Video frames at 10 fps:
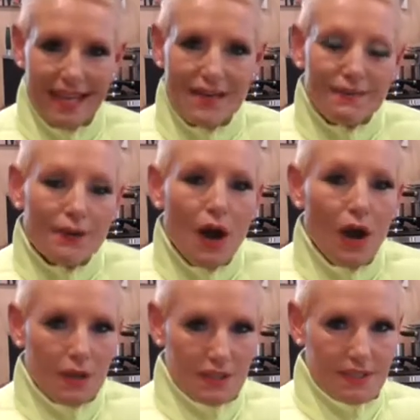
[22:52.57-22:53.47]
If
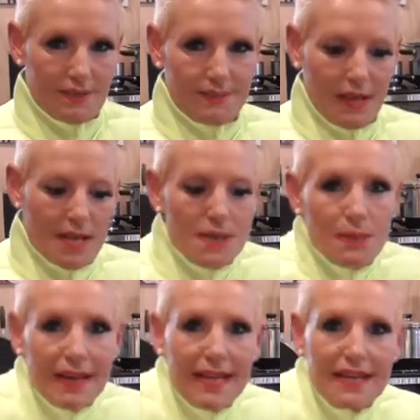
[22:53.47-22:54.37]
not, and you
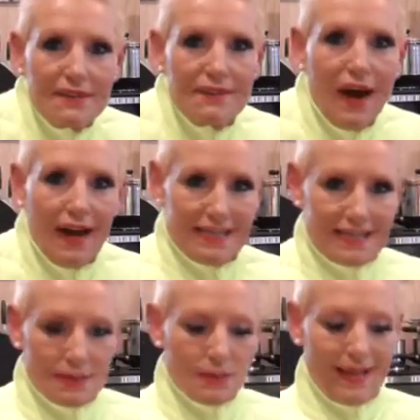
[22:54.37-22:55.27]
want to get
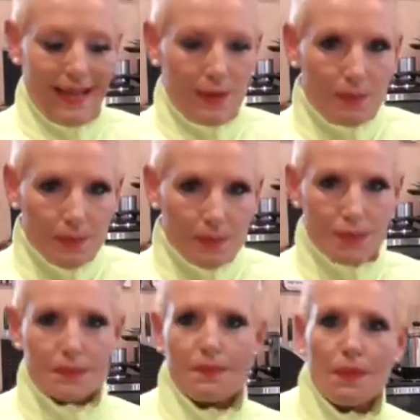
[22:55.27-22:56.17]
advice or help or
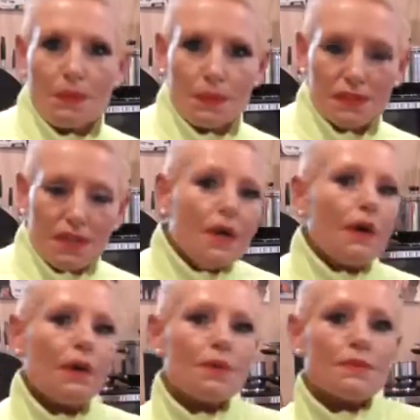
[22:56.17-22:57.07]
support
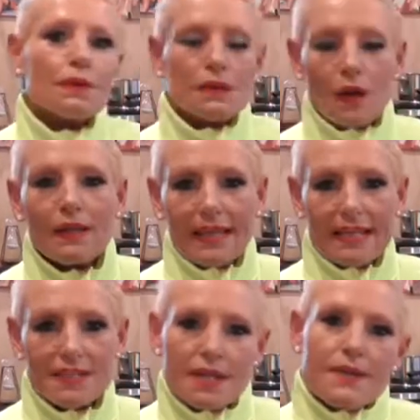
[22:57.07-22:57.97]
or more
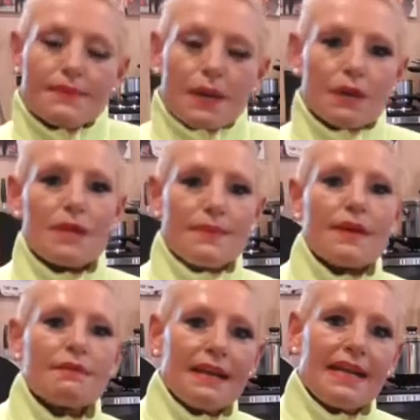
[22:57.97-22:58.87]
knowledge, could it
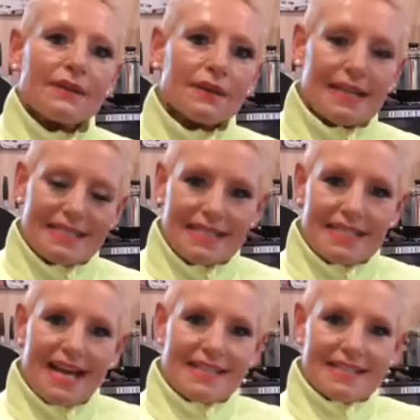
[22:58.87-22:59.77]
be a really good idea
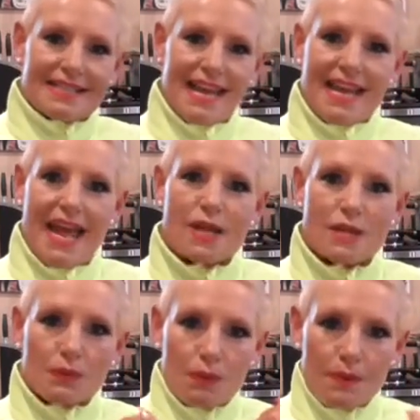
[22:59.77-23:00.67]
to understand
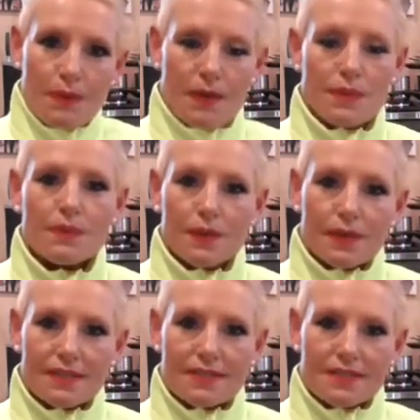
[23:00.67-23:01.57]
how your body
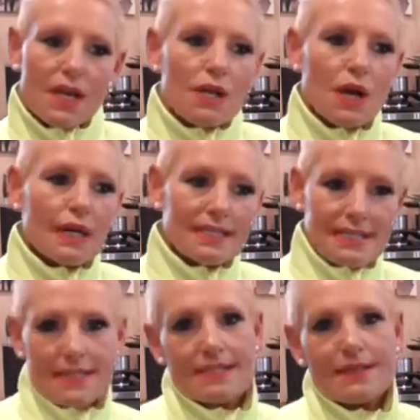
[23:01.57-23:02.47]
works, not
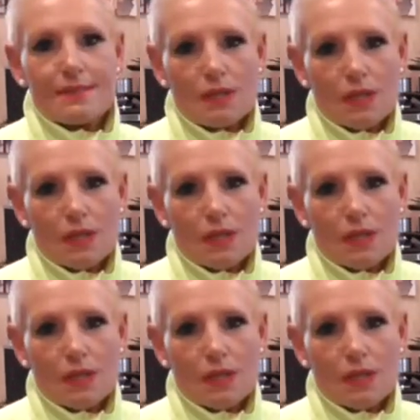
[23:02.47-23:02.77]
listen to some